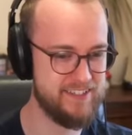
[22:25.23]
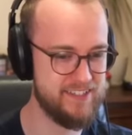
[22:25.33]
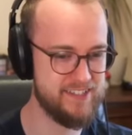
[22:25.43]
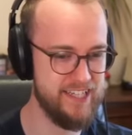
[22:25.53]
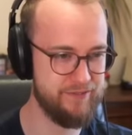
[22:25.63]

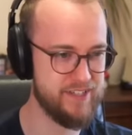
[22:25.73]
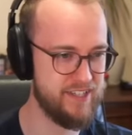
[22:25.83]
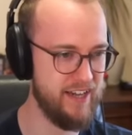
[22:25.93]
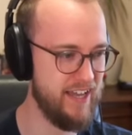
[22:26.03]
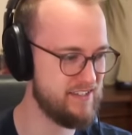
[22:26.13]
just see if this
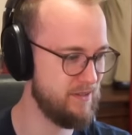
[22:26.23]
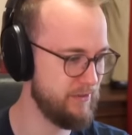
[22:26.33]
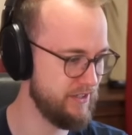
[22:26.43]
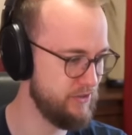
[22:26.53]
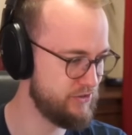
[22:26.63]
guy has
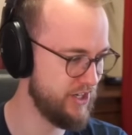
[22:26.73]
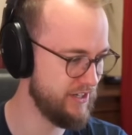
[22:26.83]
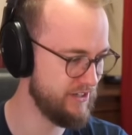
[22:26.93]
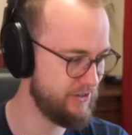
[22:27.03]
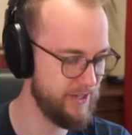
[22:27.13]
something new,
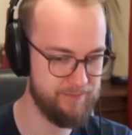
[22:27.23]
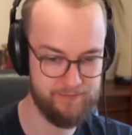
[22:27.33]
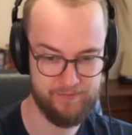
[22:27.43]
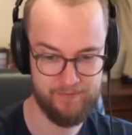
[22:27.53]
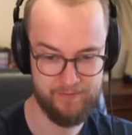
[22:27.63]
chat, okay?
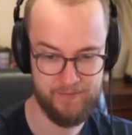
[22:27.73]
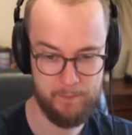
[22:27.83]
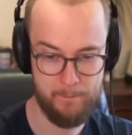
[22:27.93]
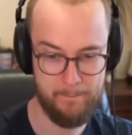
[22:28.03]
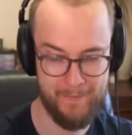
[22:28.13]

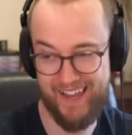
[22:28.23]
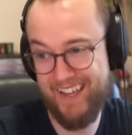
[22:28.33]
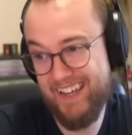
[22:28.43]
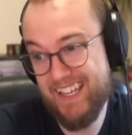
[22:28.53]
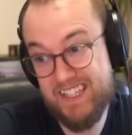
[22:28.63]

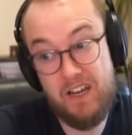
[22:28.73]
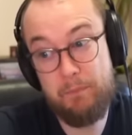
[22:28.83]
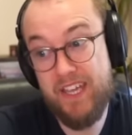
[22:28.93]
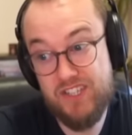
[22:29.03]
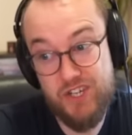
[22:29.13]
Again, it's in a
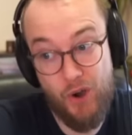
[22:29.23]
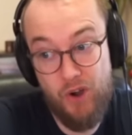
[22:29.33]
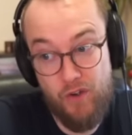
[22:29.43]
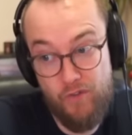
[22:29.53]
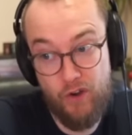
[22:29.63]

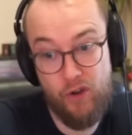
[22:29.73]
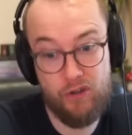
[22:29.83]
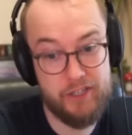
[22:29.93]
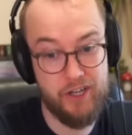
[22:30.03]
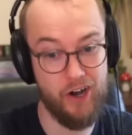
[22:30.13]
PTR very
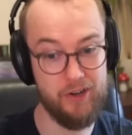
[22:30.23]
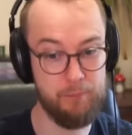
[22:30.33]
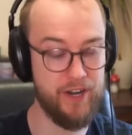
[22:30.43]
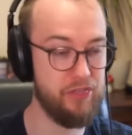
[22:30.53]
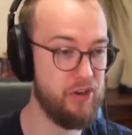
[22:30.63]
early on,
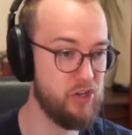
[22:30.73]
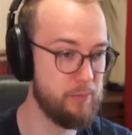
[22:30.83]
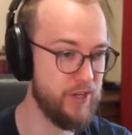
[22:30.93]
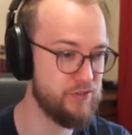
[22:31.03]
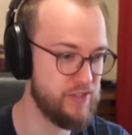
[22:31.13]
but I thought it could
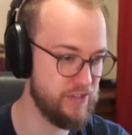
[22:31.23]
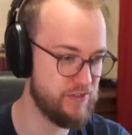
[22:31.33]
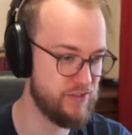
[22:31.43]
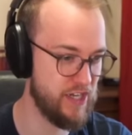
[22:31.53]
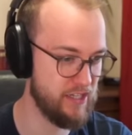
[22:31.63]
be interesting just
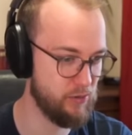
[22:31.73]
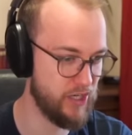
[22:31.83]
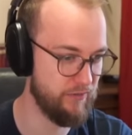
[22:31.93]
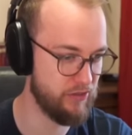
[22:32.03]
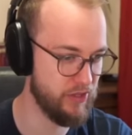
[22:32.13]
to take a look at
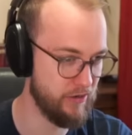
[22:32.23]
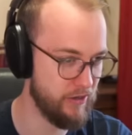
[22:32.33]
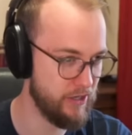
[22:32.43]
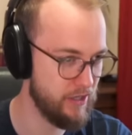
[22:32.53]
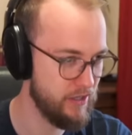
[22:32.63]
everything, right?